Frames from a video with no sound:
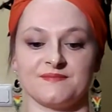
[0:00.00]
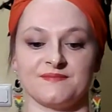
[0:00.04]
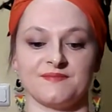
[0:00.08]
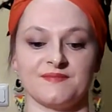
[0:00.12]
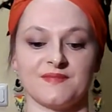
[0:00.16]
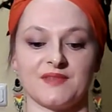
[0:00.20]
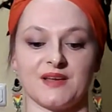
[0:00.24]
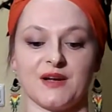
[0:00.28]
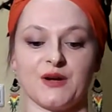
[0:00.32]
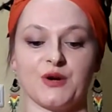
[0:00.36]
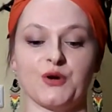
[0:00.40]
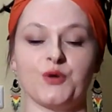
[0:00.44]

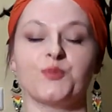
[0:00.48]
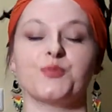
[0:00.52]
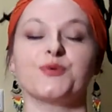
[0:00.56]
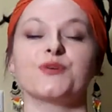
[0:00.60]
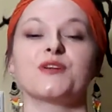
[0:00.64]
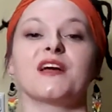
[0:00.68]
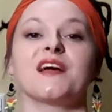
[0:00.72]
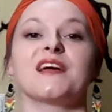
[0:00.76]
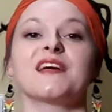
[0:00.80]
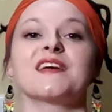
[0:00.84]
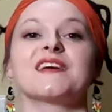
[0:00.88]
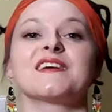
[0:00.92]
I hope you
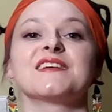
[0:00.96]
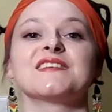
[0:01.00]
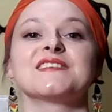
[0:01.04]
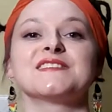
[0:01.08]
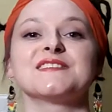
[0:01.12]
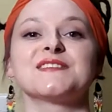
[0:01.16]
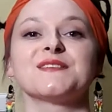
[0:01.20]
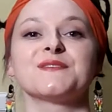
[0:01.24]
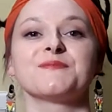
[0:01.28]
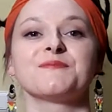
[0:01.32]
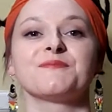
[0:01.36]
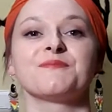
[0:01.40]
like it.
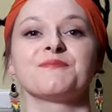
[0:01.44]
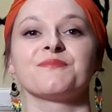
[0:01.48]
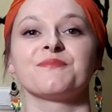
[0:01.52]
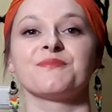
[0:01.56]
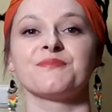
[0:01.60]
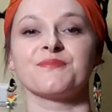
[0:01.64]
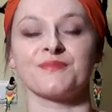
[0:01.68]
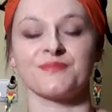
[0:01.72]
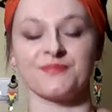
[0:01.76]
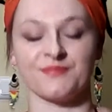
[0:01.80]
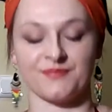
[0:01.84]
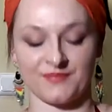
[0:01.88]

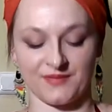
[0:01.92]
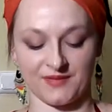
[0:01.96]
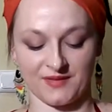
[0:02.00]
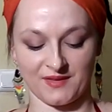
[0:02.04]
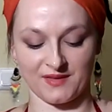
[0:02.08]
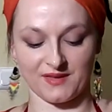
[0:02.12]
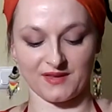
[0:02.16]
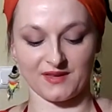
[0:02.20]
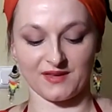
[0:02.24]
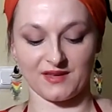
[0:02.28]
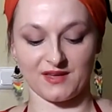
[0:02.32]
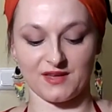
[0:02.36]

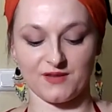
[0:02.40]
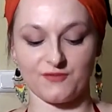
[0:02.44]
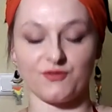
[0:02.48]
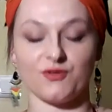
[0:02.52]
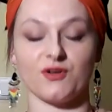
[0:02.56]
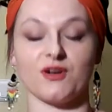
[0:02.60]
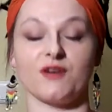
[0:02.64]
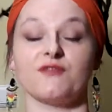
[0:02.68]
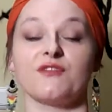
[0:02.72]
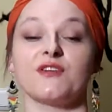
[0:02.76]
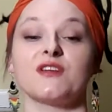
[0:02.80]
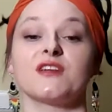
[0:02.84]
If you
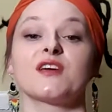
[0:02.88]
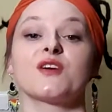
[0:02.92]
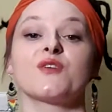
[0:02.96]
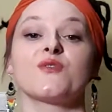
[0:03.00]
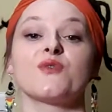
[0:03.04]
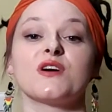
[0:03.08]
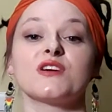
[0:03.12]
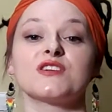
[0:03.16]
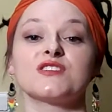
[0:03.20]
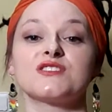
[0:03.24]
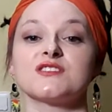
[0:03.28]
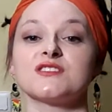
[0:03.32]
have any
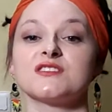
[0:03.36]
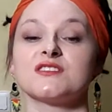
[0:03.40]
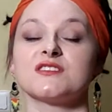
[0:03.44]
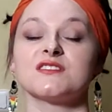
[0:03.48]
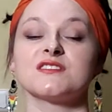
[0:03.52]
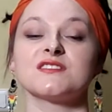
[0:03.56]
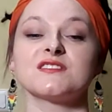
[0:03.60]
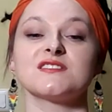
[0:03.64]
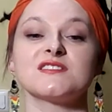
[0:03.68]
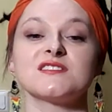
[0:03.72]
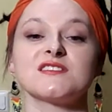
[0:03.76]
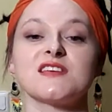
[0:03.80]

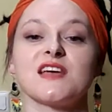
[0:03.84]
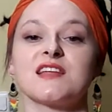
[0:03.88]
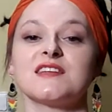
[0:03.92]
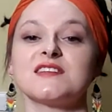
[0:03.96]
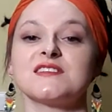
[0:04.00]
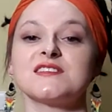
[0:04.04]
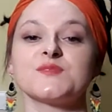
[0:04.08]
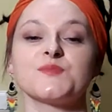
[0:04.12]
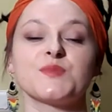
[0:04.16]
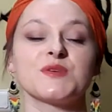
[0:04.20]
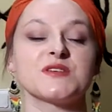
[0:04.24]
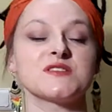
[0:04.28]
questions, any
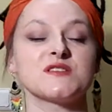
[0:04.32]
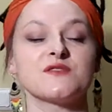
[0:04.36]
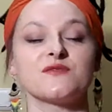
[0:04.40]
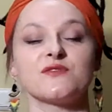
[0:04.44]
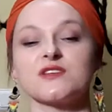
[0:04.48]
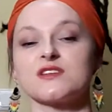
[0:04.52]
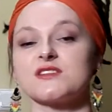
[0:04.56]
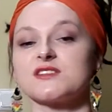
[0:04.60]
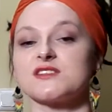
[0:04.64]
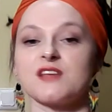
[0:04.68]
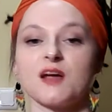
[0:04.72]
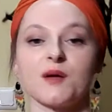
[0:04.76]

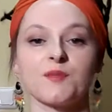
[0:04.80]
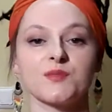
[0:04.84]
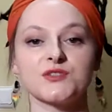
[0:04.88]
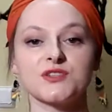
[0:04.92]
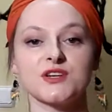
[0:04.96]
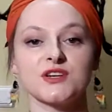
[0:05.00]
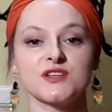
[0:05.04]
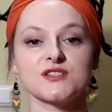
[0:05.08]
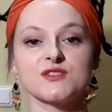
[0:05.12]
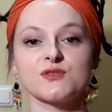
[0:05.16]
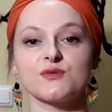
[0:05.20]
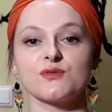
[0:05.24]
specific
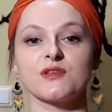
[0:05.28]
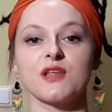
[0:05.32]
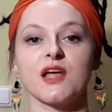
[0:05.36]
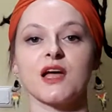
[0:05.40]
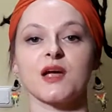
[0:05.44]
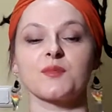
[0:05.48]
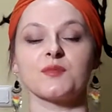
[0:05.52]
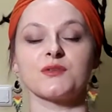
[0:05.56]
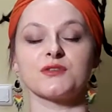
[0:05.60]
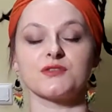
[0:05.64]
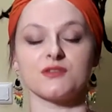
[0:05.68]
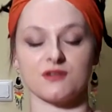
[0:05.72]
subjects you would
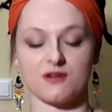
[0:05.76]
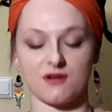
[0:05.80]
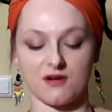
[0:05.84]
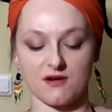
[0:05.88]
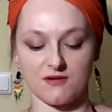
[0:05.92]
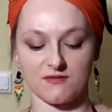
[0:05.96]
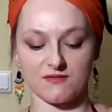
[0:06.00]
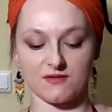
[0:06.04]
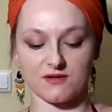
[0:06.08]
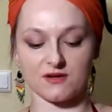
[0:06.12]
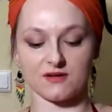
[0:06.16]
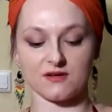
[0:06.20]
like me to
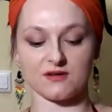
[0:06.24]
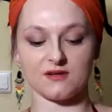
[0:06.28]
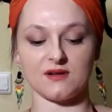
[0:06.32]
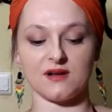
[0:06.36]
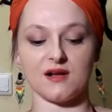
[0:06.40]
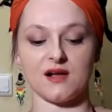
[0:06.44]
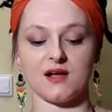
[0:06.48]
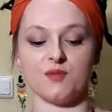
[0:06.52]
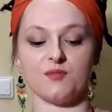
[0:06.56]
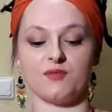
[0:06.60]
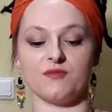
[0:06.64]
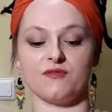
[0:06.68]
cover,
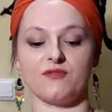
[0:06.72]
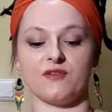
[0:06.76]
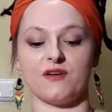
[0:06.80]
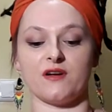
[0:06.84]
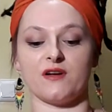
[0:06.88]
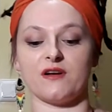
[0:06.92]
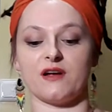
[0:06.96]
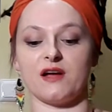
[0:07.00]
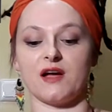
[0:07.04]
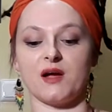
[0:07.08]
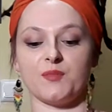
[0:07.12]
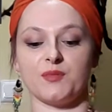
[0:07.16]
I'll be
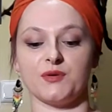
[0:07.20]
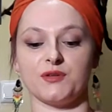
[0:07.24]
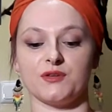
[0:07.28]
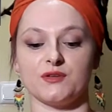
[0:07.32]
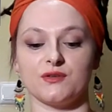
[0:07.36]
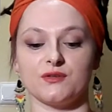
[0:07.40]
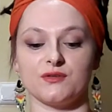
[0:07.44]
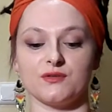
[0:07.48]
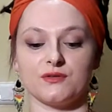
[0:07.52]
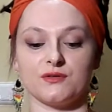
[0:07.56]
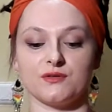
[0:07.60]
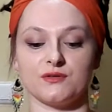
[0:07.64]
very happy
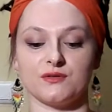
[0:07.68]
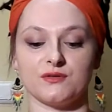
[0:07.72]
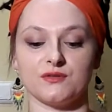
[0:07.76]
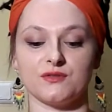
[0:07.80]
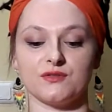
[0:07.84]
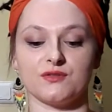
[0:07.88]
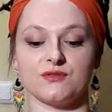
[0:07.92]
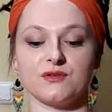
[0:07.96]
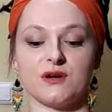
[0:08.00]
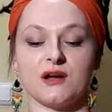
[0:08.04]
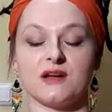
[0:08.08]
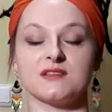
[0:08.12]

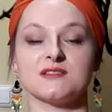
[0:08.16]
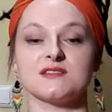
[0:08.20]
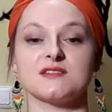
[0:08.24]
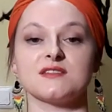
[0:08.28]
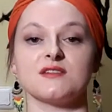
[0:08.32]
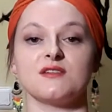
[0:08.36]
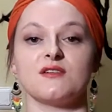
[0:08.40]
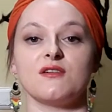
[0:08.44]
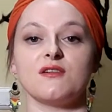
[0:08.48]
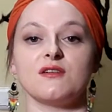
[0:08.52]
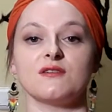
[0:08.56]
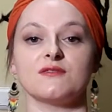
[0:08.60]
to answer
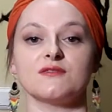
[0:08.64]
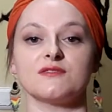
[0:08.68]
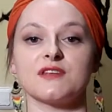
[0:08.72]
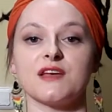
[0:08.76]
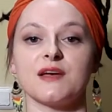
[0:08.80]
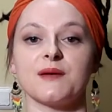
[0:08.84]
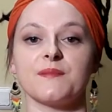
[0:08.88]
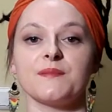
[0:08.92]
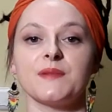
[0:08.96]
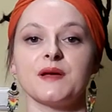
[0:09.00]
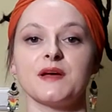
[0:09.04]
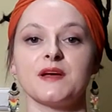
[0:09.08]
all of
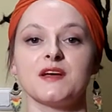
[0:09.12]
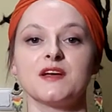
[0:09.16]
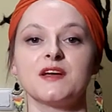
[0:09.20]
them.